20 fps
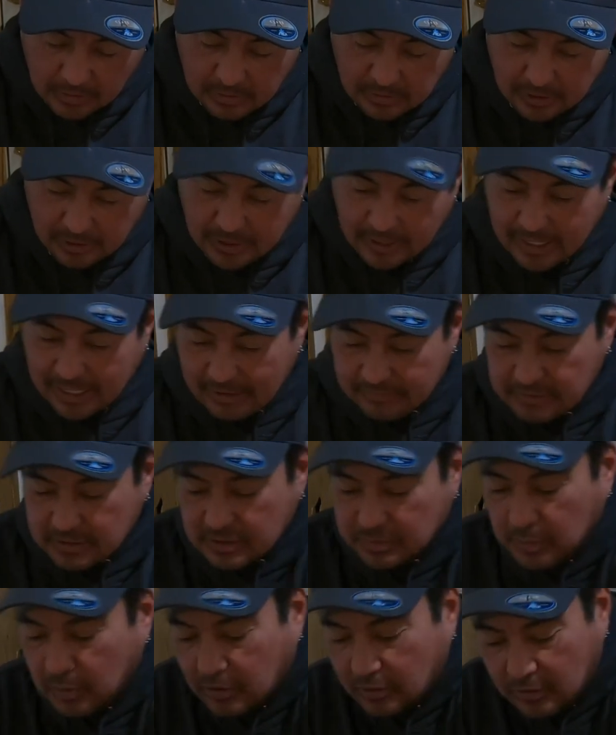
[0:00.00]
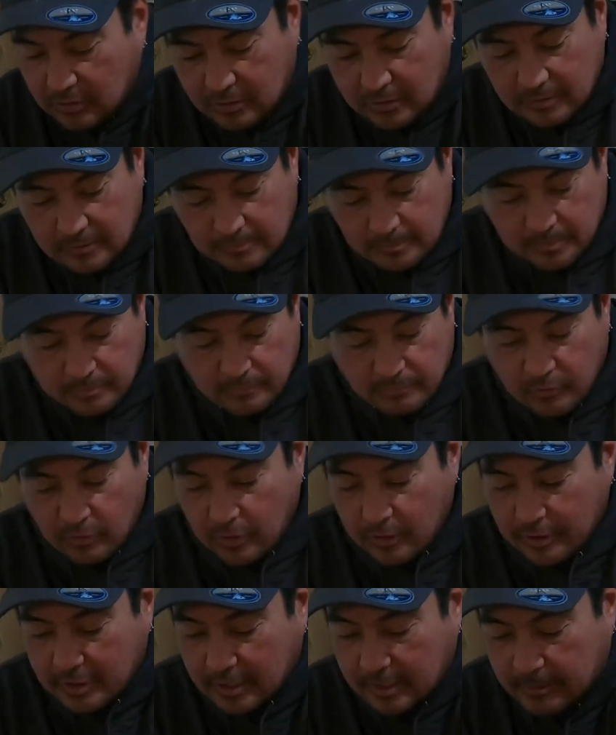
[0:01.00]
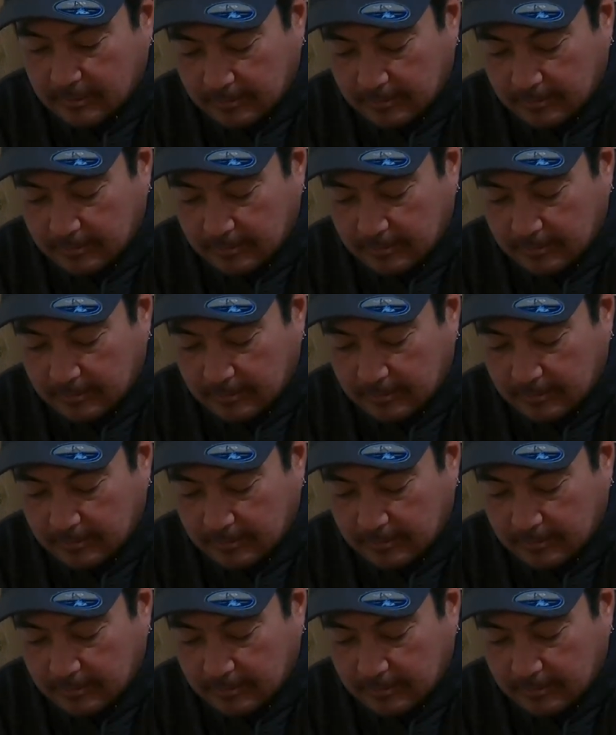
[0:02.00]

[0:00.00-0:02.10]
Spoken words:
You could have a spoon, fork,